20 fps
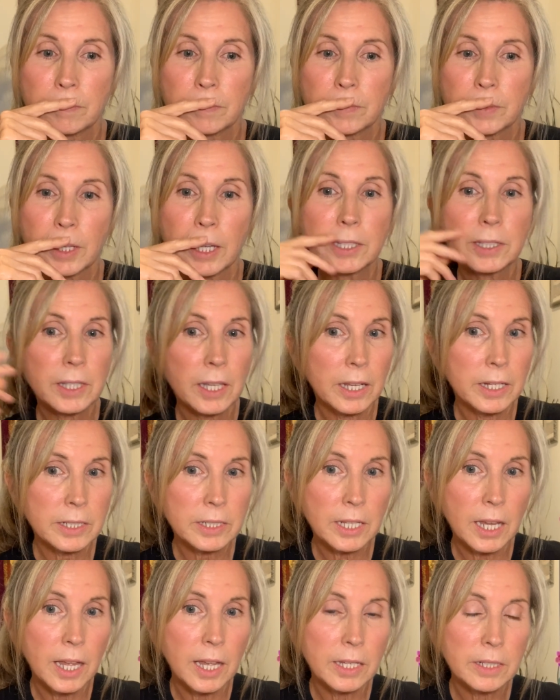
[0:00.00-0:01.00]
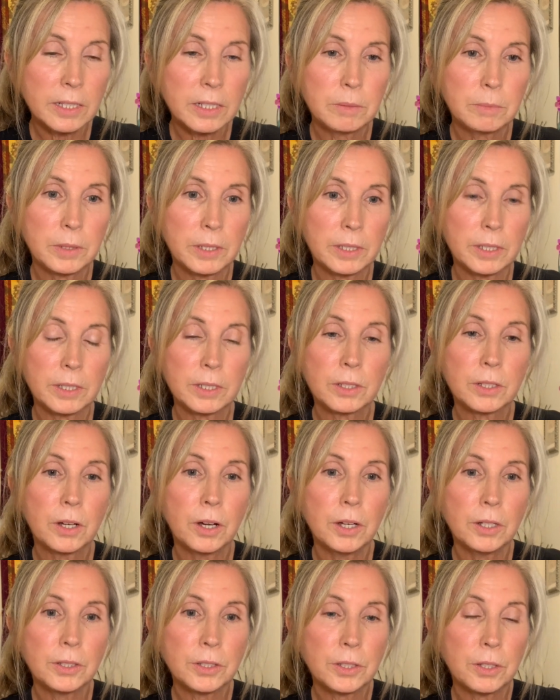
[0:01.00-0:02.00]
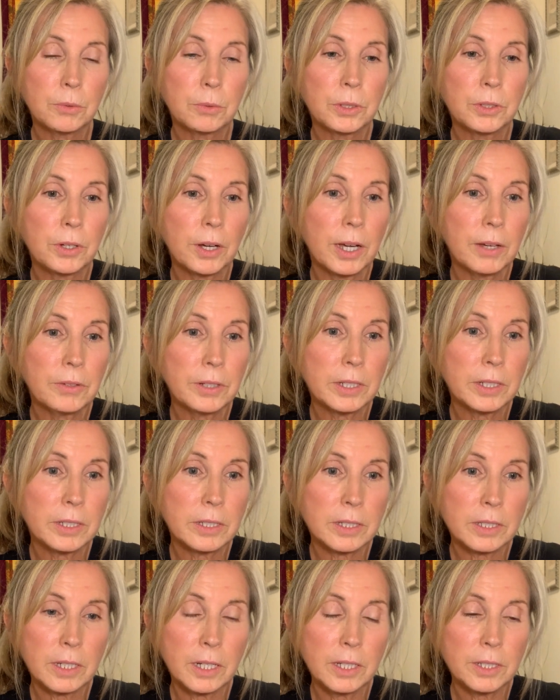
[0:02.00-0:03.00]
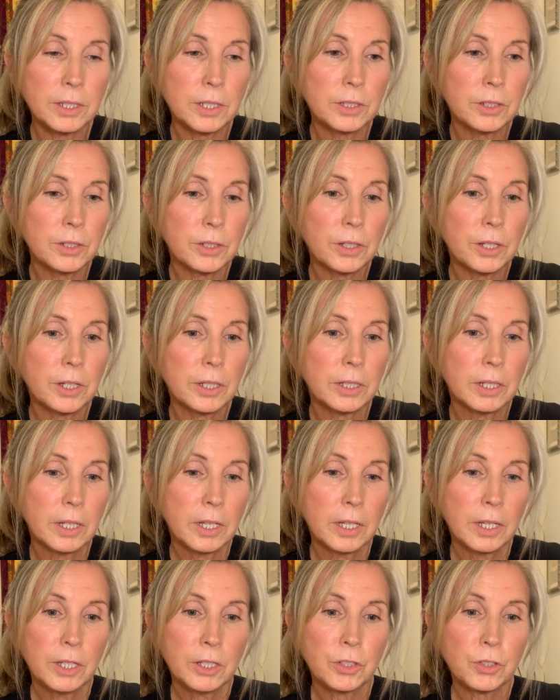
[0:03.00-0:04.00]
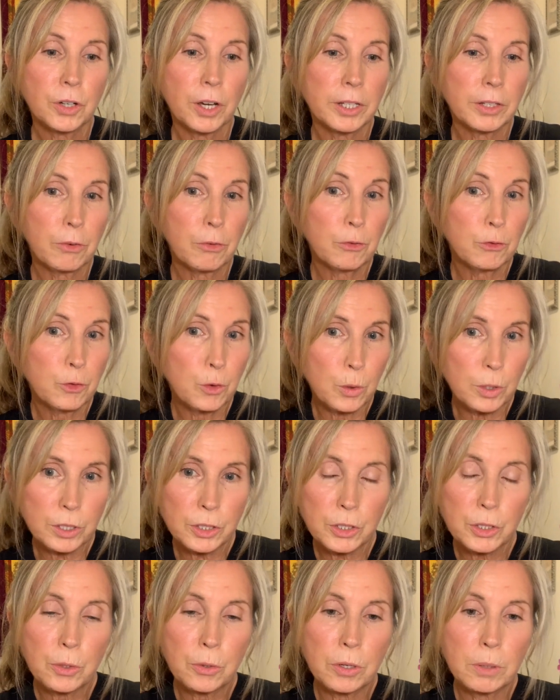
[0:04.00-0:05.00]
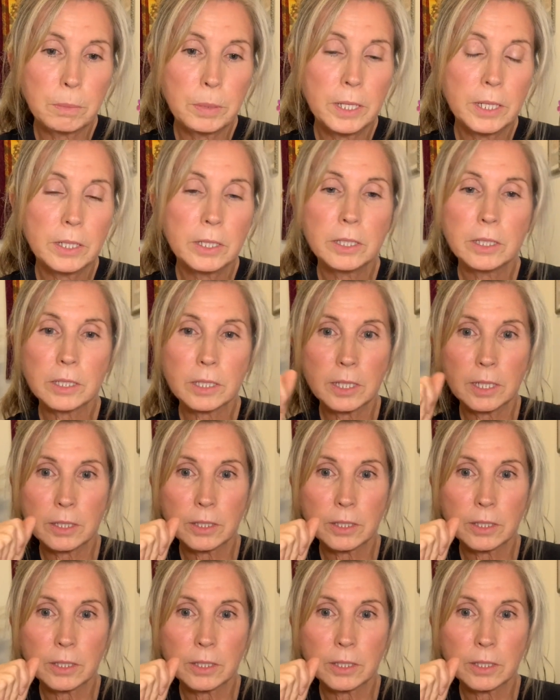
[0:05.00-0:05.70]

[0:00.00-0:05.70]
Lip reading: As that attachment is gone. So when you're having a discussion, you're not trying to force your opinions down